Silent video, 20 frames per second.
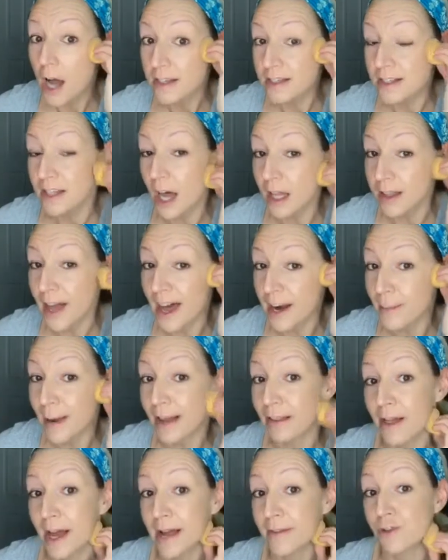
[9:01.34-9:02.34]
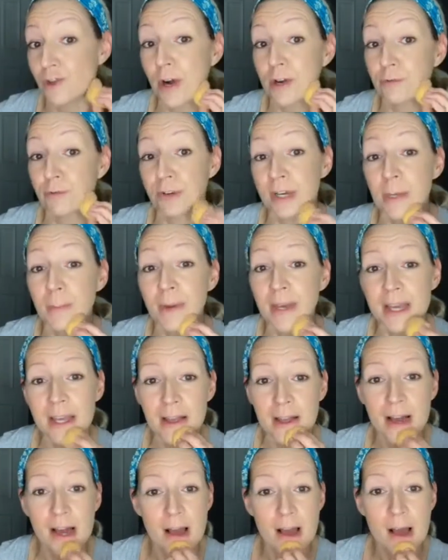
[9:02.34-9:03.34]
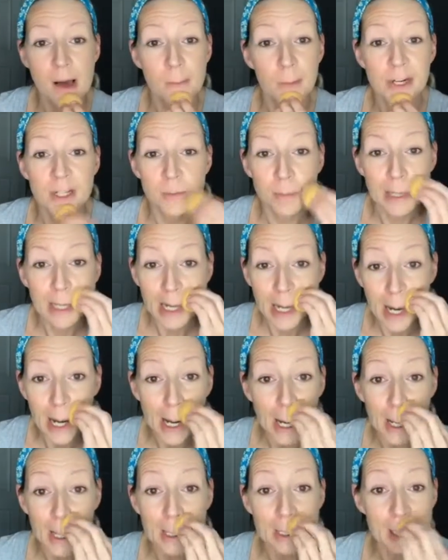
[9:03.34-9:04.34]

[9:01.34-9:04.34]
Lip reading: a lot of my lives are on repeat, but it's because